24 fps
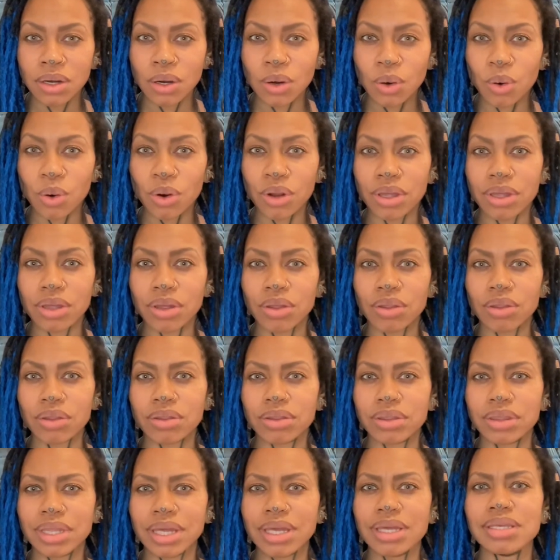or
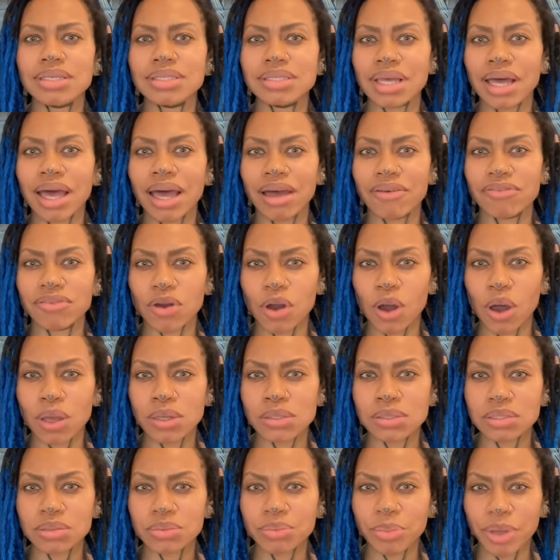things that have
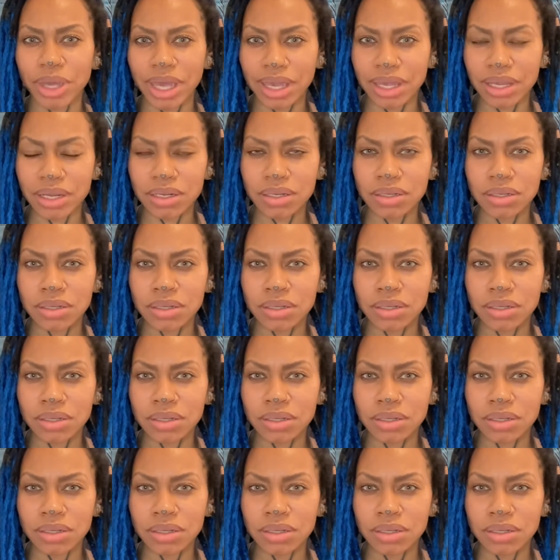caused pain.